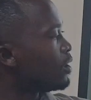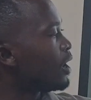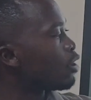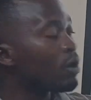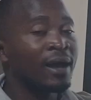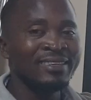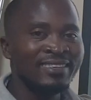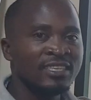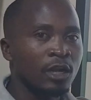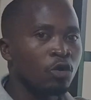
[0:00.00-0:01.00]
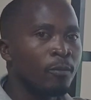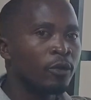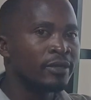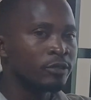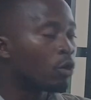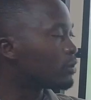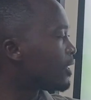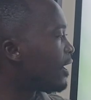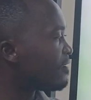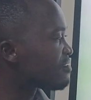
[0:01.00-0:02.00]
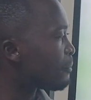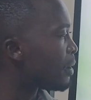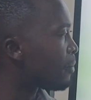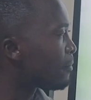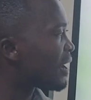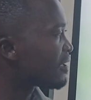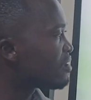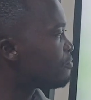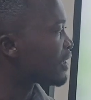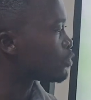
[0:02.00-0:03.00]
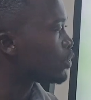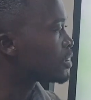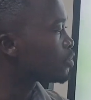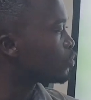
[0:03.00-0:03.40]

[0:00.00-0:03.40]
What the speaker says: an injury commonly known as the paper bag effect, which we